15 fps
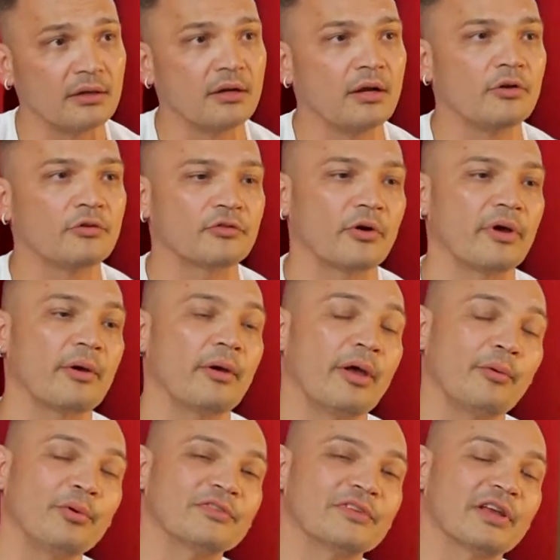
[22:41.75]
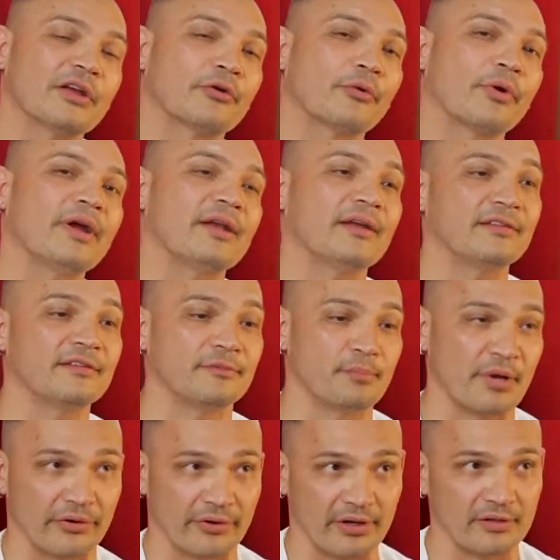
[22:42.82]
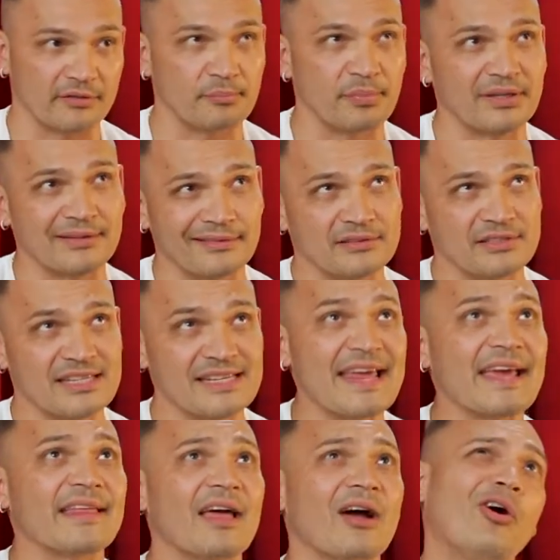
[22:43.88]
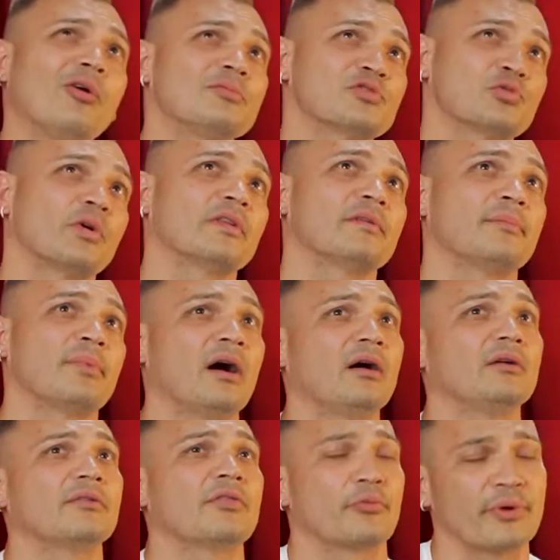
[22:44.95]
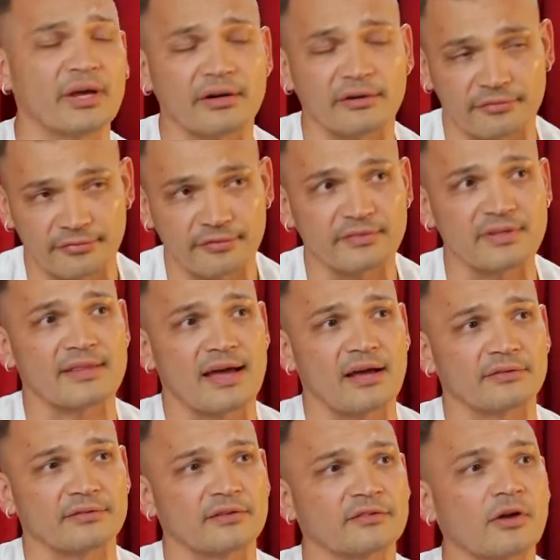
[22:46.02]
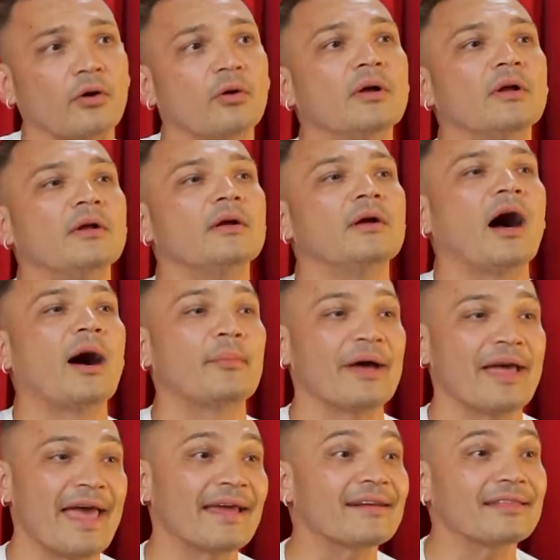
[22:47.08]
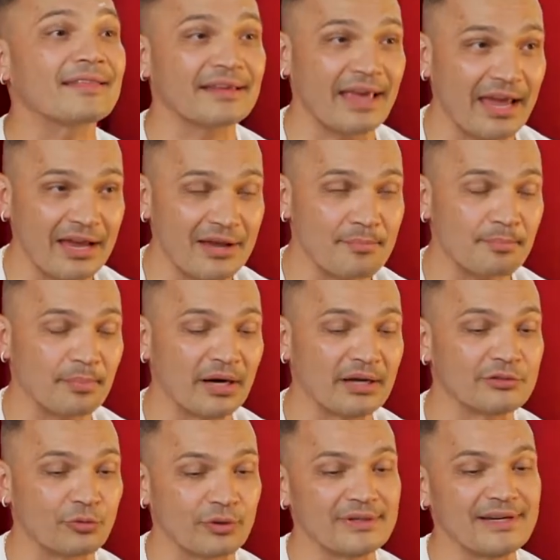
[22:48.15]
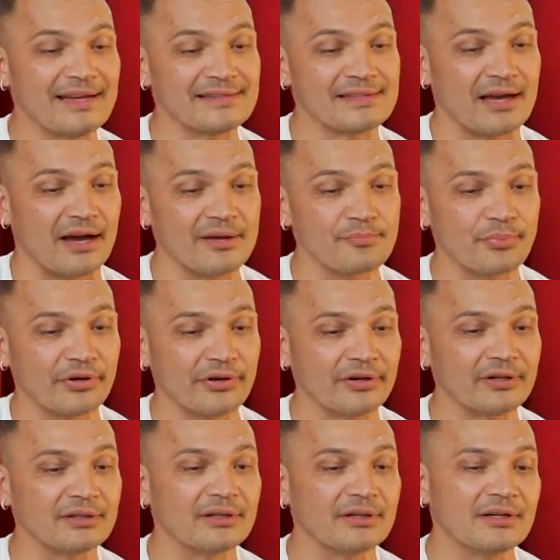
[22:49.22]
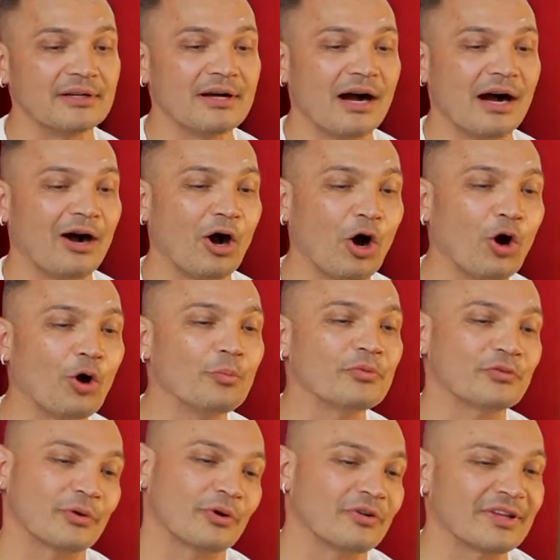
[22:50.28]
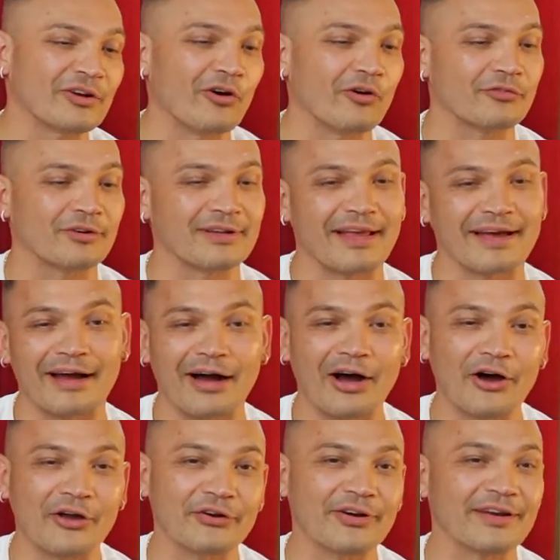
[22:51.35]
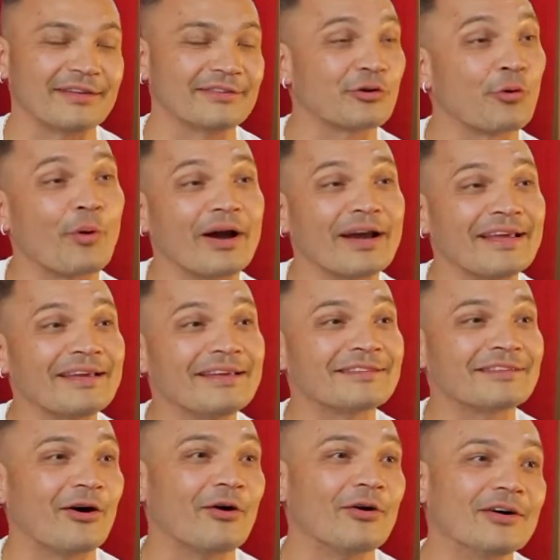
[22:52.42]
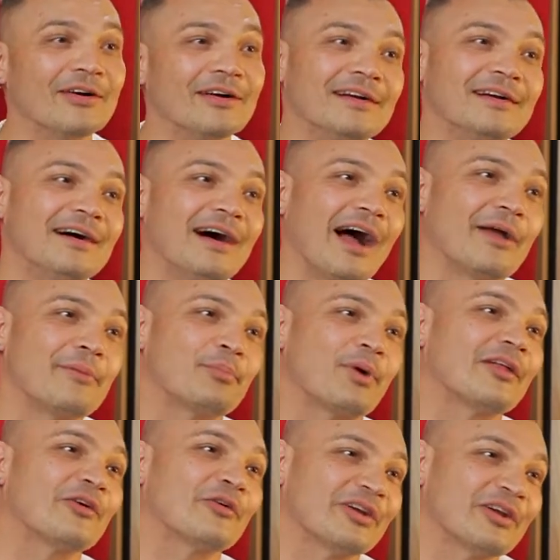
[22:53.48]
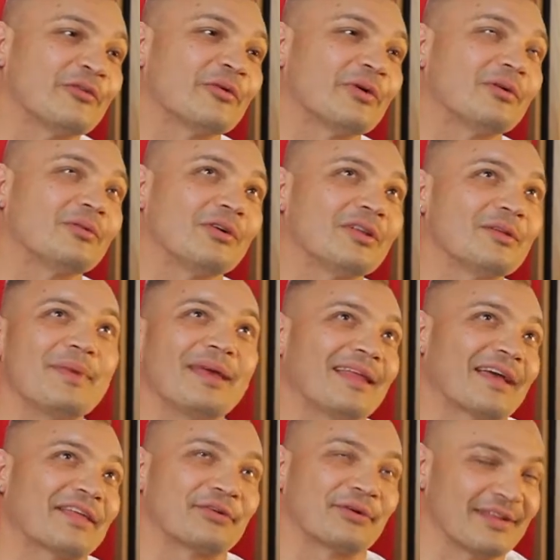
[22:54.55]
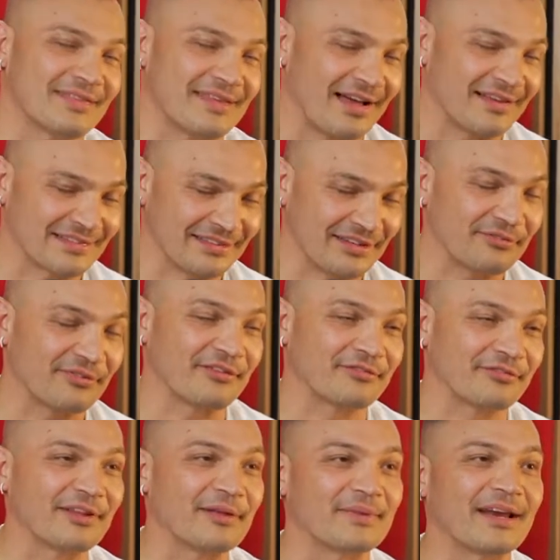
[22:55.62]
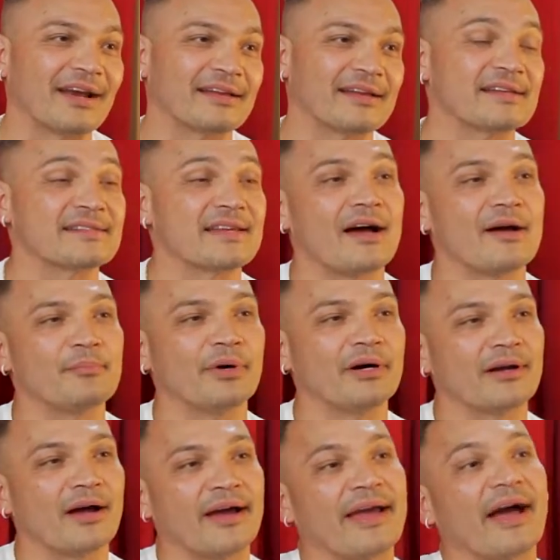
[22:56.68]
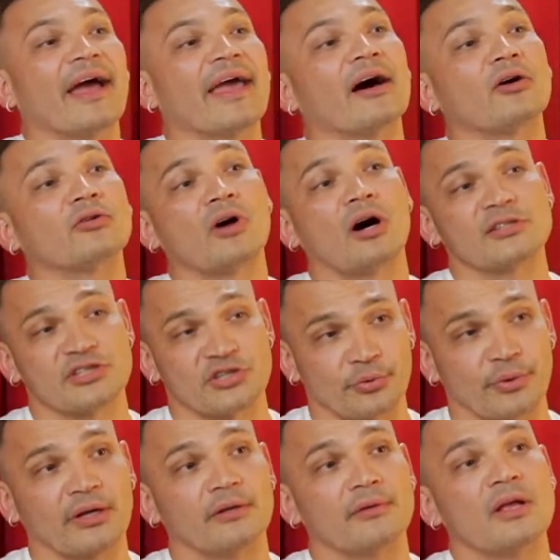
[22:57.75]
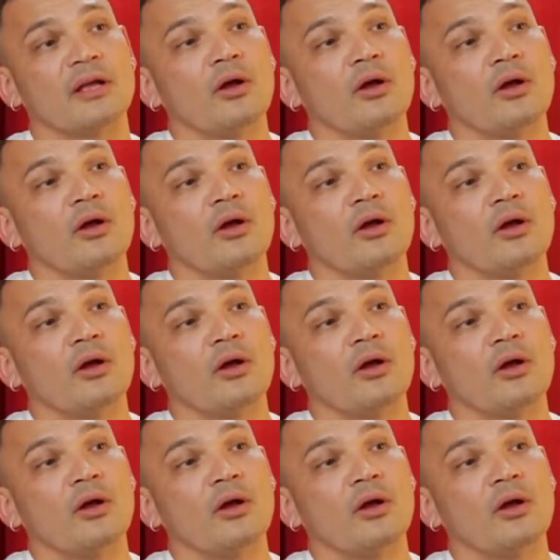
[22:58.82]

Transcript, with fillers: So it was a great experience. But today that home is worth about $350,000. So I'm ahead of the game, but during that time period, homes were only going for like $120,000. So I probably would have only made like $30,000 if I flipped it at that time. But I held on to it.